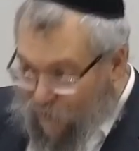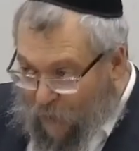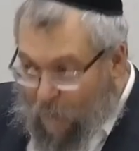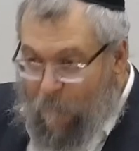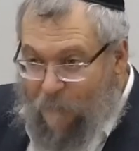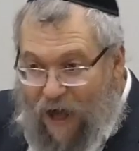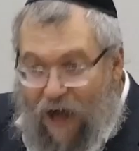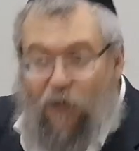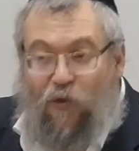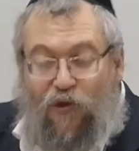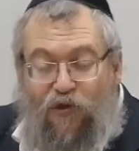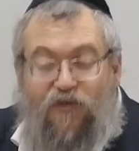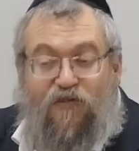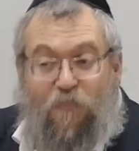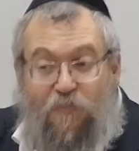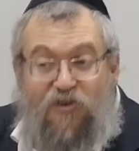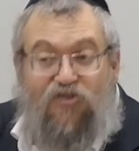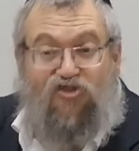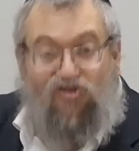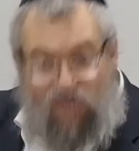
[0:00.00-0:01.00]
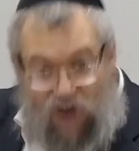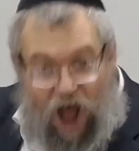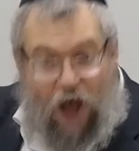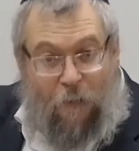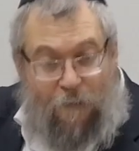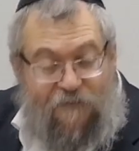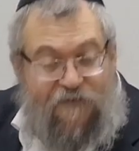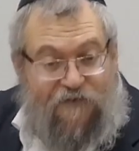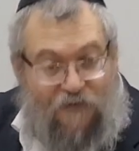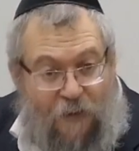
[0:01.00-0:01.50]
Since the Mayan doesn't
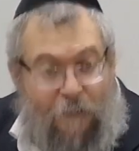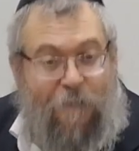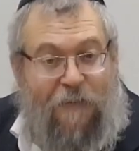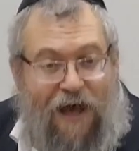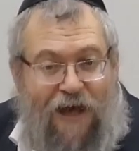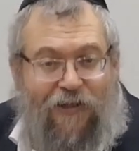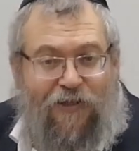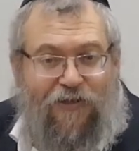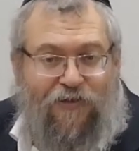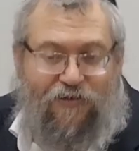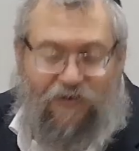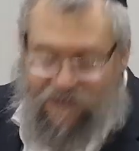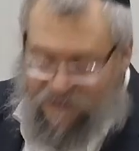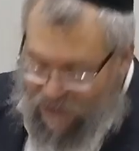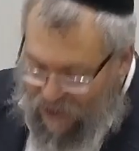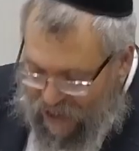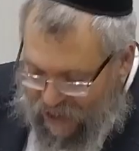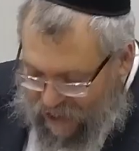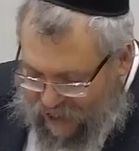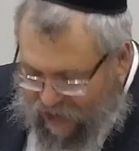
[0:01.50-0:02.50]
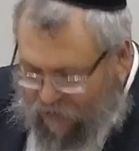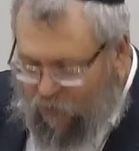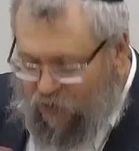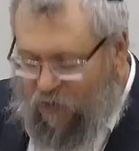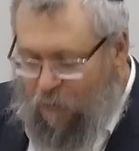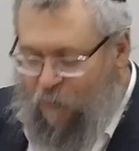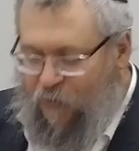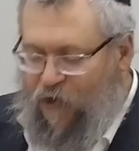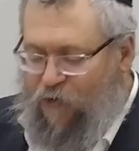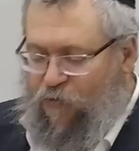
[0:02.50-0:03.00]
have this ispashtus, it doesn't have
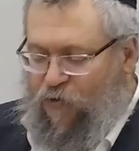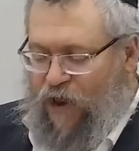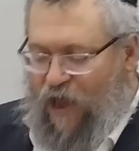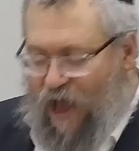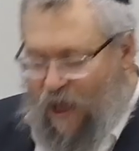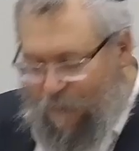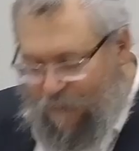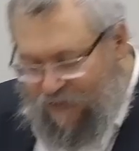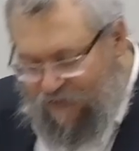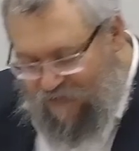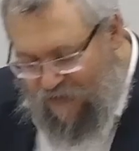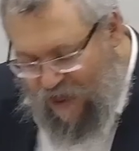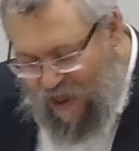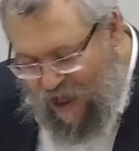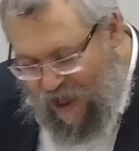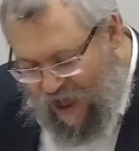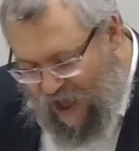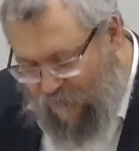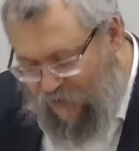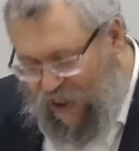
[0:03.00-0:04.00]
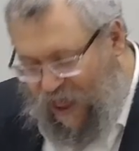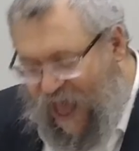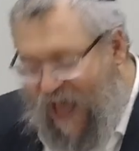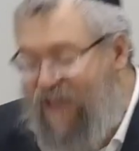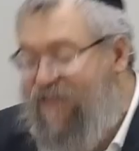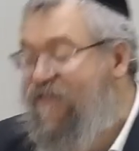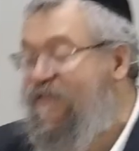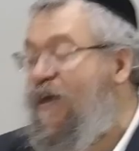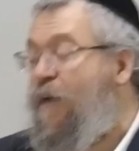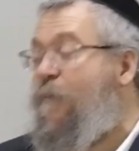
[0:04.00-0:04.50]
this presenting itself.
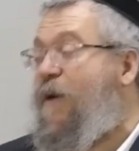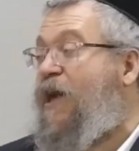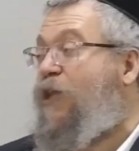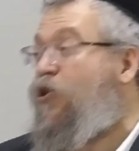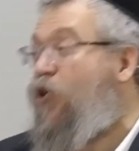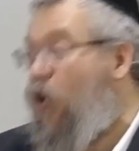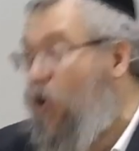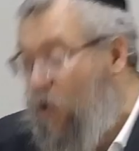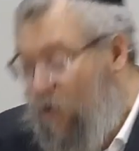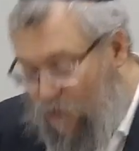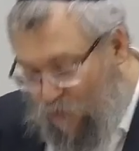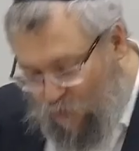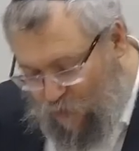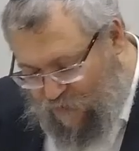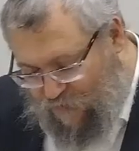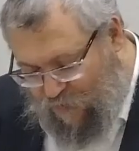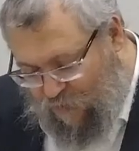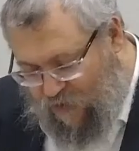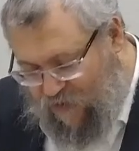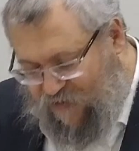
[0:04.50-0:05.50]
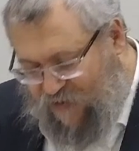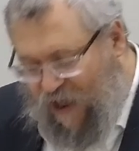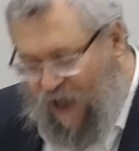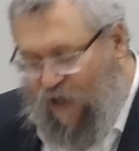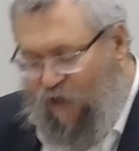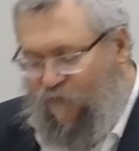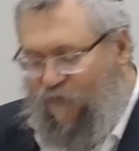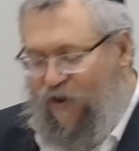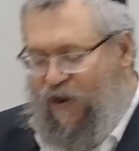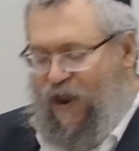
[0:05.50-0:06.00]
Kamoy benar, like the
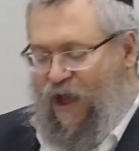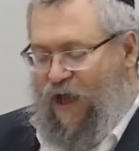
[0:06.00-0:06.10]
river.